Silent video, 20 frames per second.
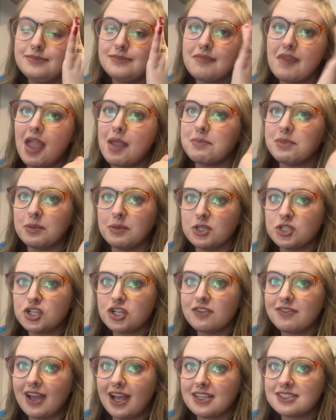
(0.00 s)
I maybe
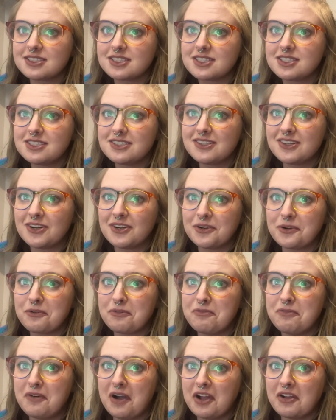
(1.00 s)
should have asked her to
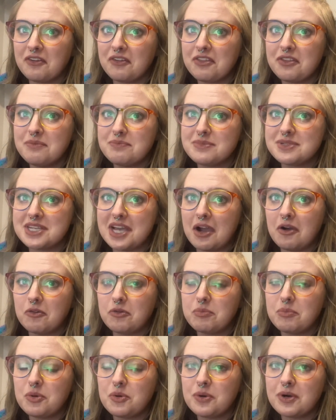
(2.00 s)
file them down
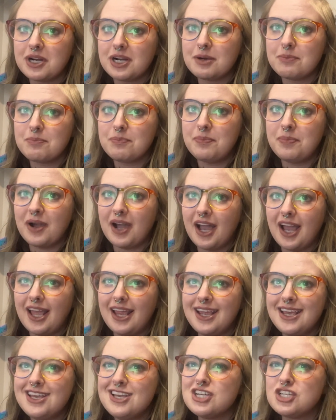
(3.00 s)
more, but
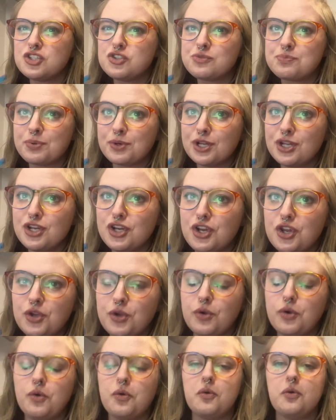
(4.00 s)
she's pretty
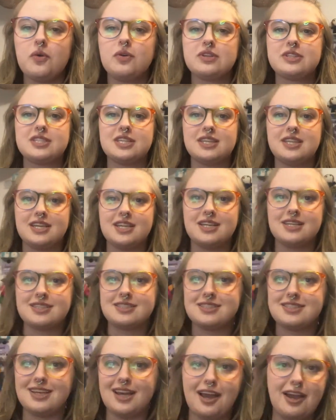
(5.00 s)
new to
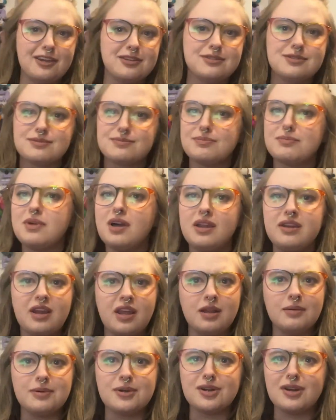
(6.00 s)
this as a
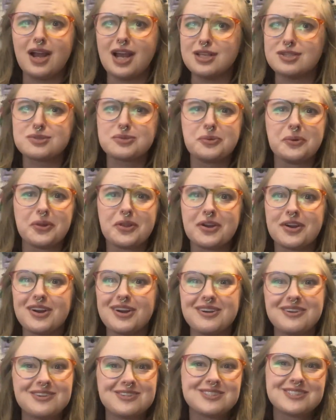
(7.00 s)
neighbor high
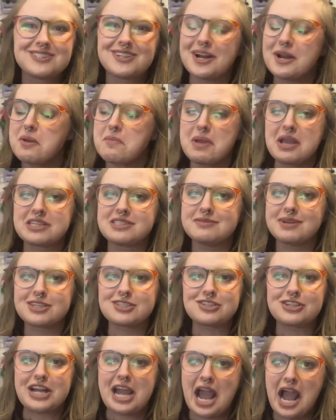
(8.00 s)
schooler who's trying to make some
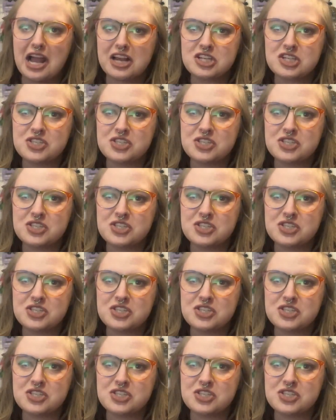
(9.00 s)
extra cash.